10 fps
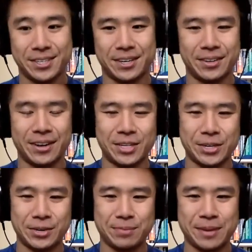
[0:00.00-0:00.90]
Are there
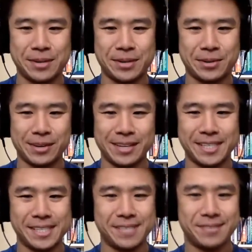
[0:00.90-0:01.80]
actually pending court
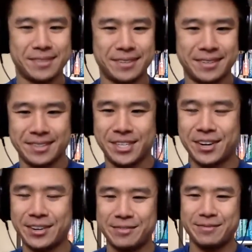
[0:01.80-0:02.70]
cases for
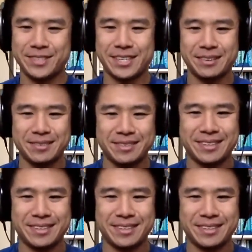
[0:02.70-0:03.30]
generative stuff?